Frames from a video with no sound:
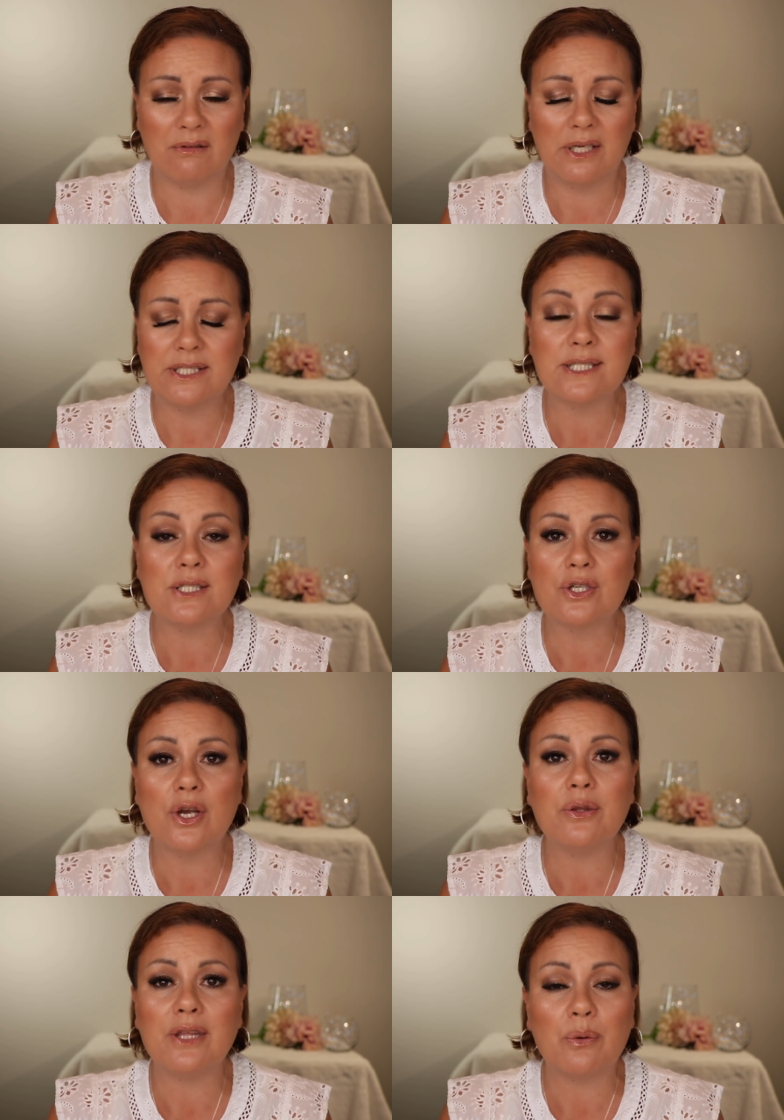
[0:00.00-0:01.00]
I didn't
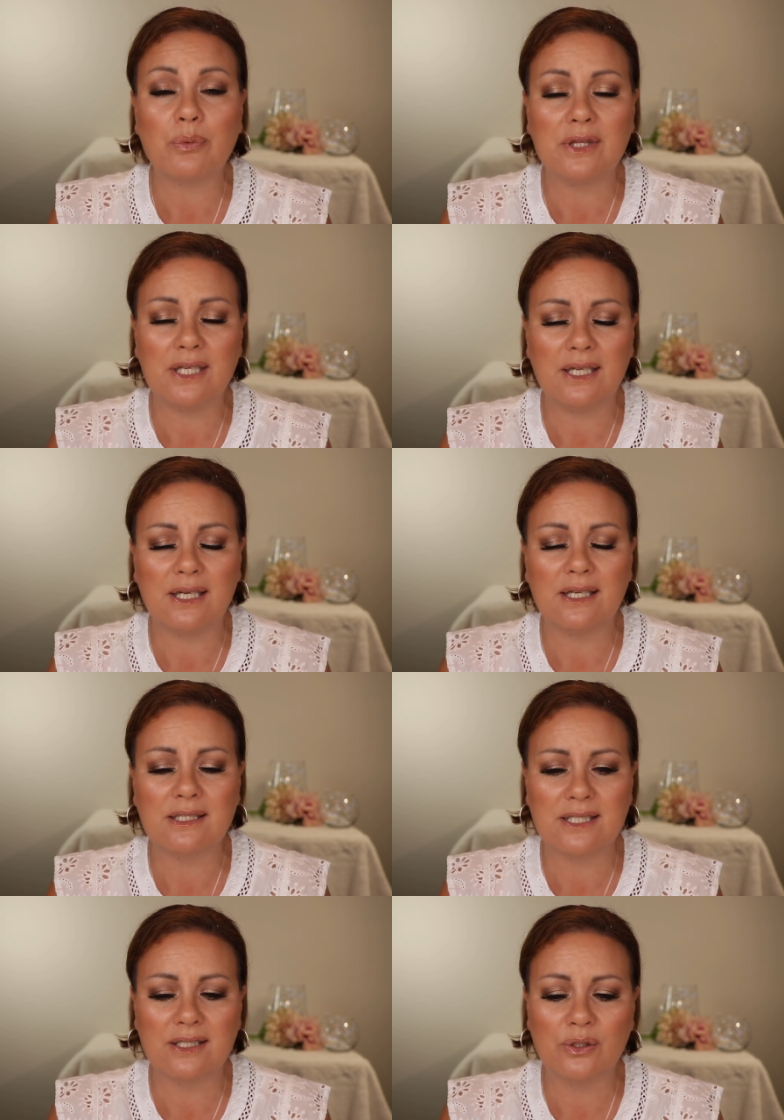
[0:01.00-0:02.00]
know that were there
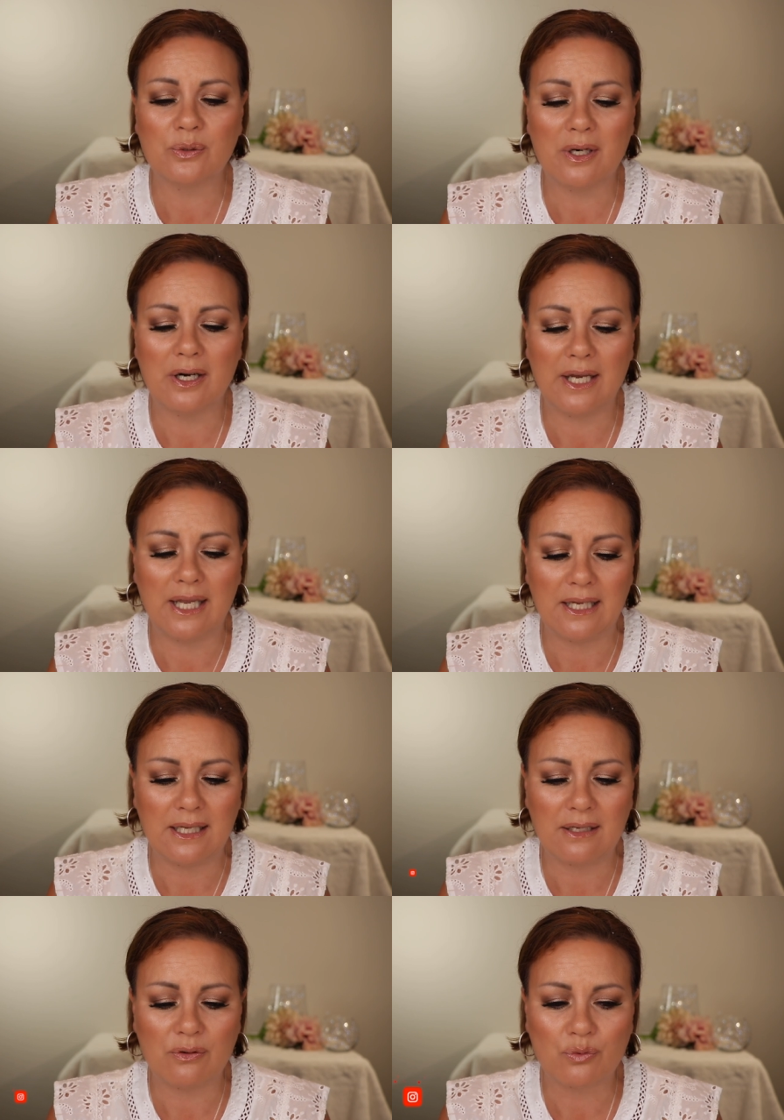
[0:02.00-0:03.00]
until
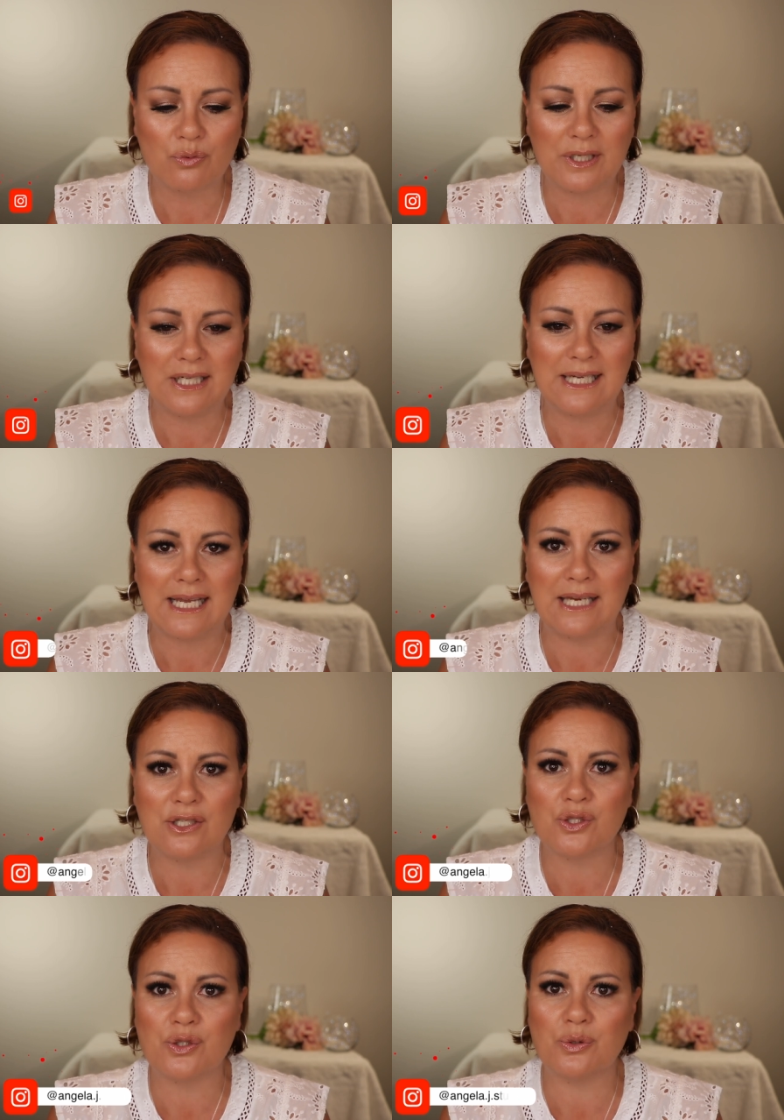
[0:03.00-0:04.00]
I really
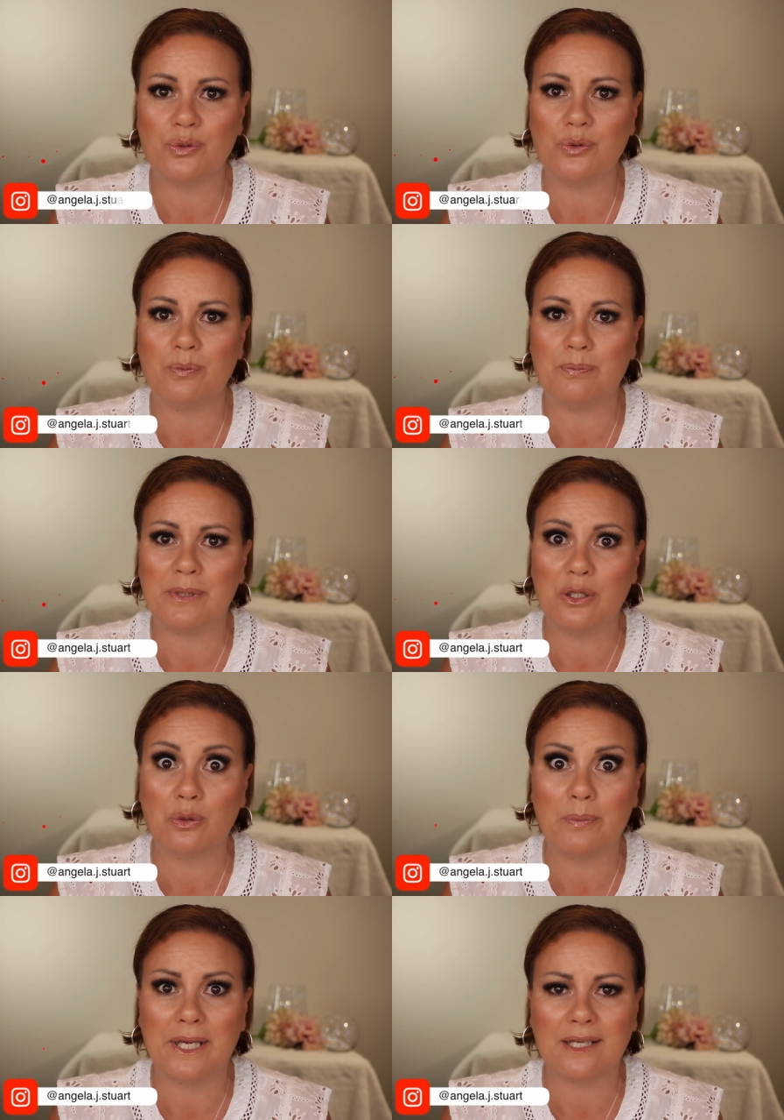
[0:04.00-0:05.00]
had to
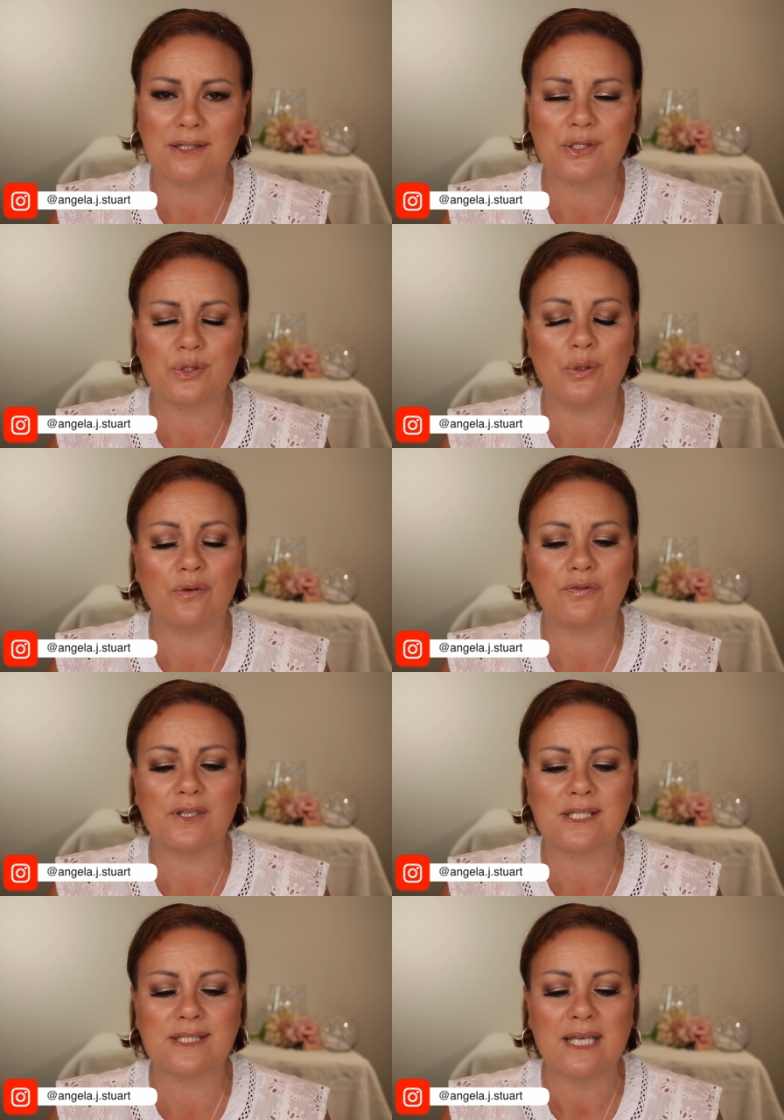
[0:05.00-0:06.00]
peel back the
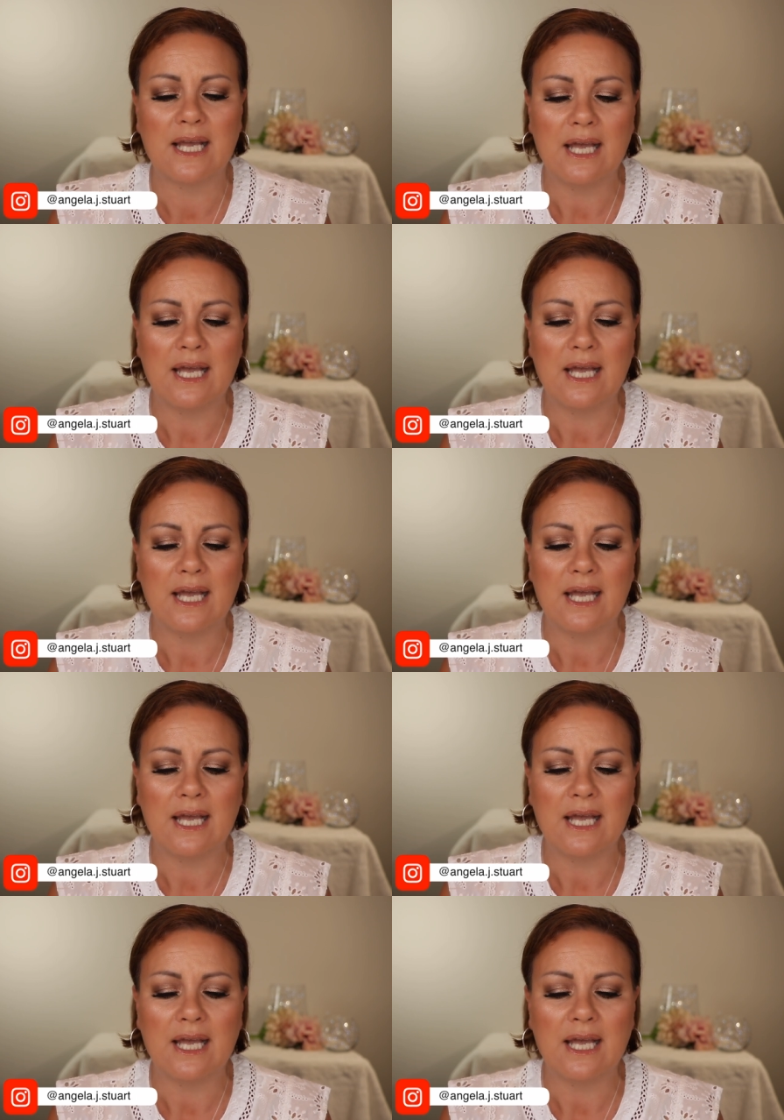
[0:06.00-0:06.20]
surface.